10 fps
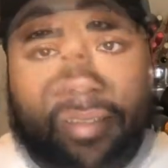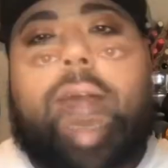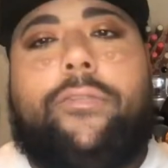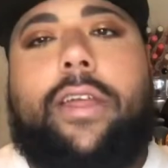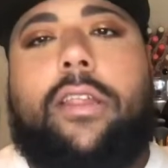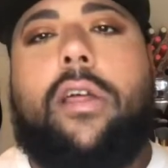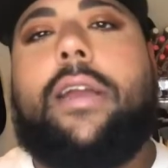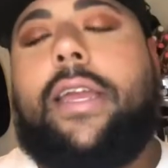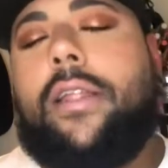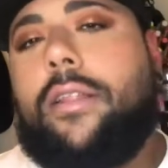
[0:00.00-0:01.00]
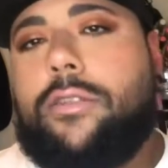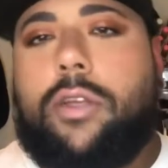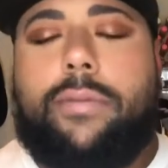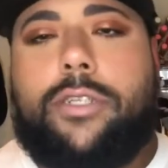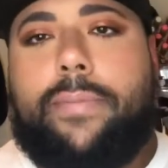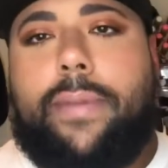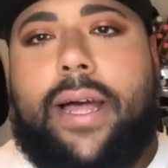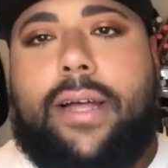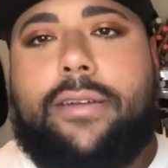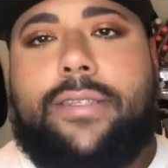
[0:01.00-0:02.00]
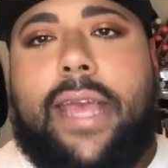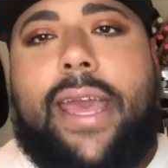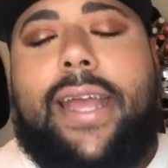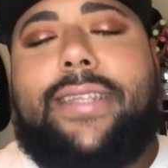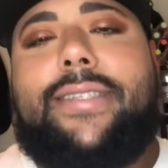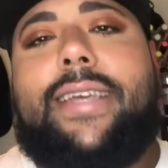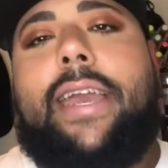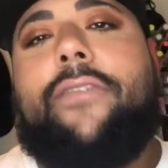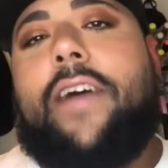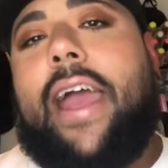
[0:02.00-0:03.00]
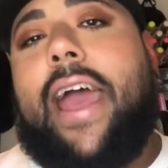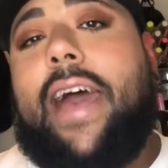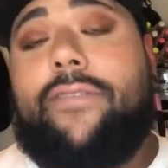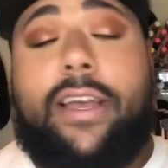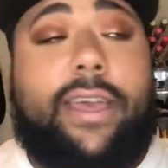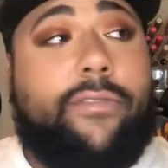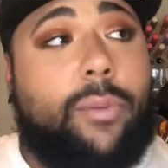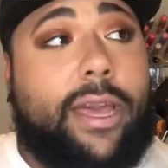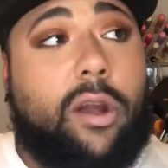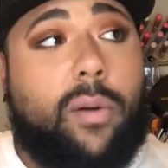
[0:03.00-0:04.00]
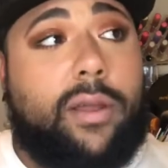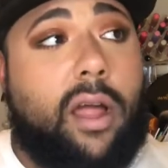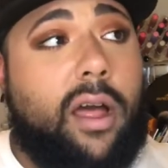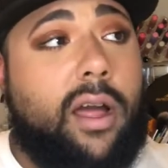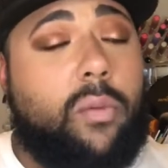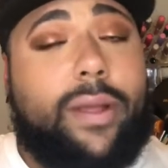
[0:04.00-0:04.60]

Definitely look in the description box and see if I have a giveaway going on,